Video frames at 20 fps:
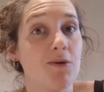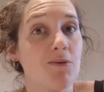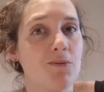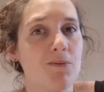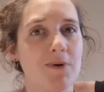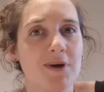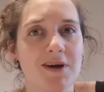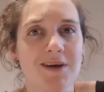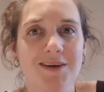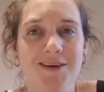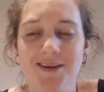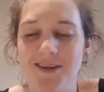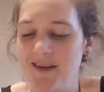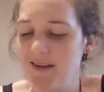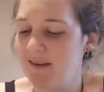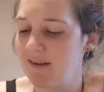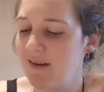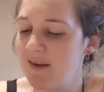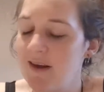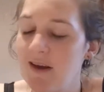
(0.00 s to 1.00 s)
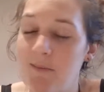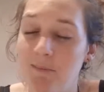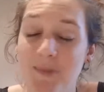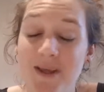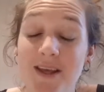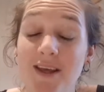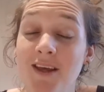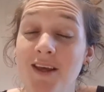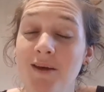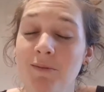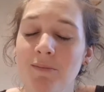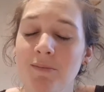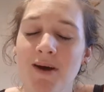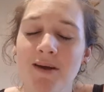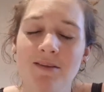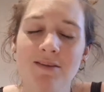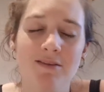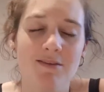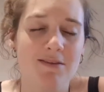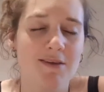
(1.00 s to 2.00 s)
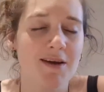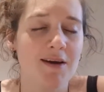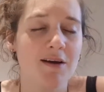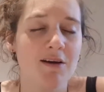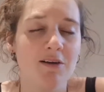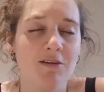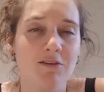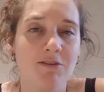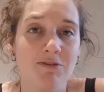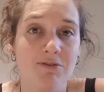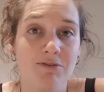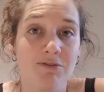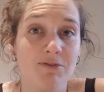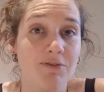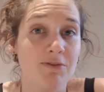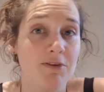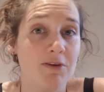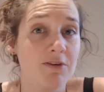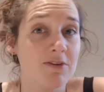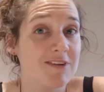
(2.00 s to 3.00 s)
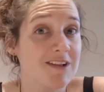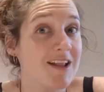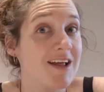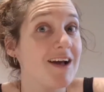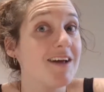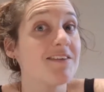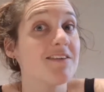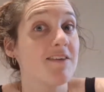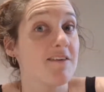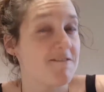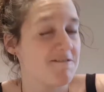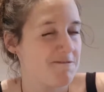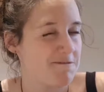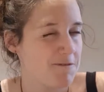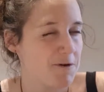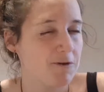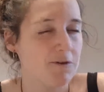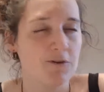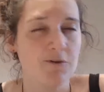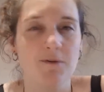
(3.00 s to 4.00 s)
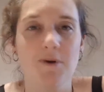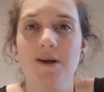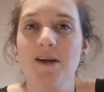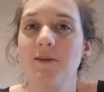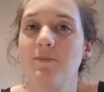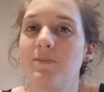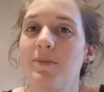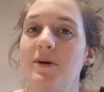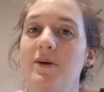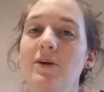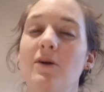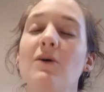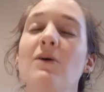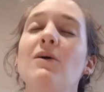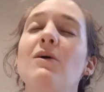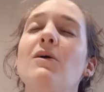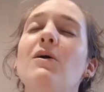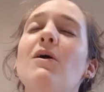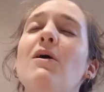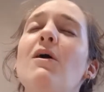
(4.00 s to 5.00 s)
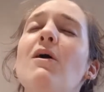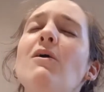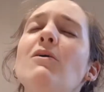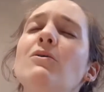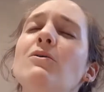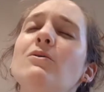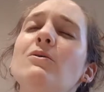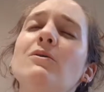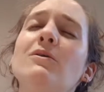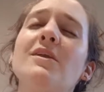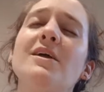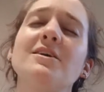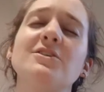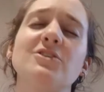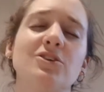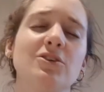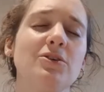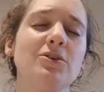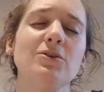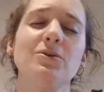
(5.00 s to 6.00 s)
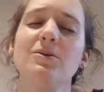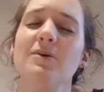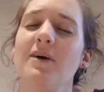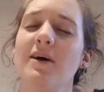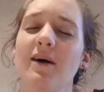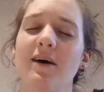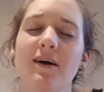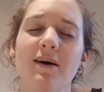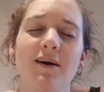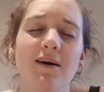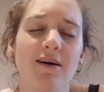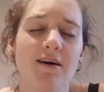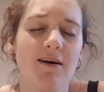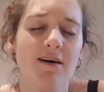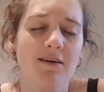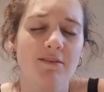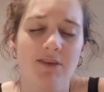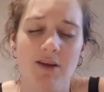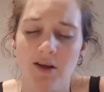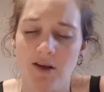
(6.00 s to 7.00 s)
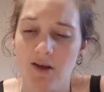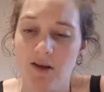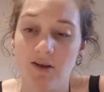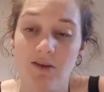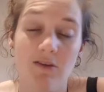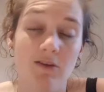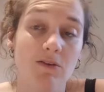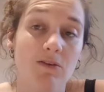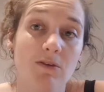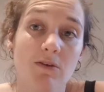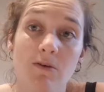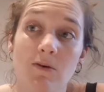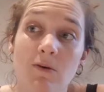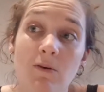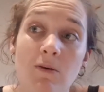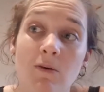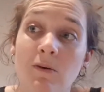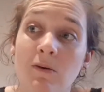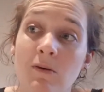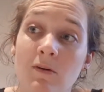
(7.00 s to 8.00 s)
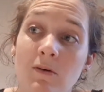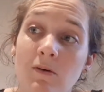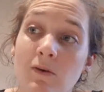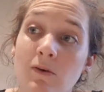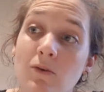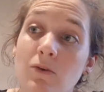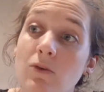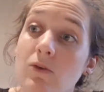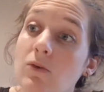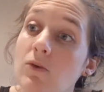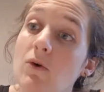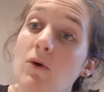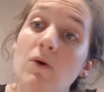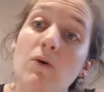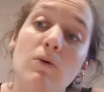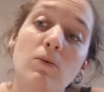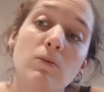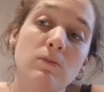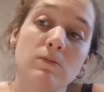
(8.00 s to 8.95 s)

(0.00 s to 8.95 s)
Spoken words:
away. Me, myself, first class, first rate. But all that you have is your soul.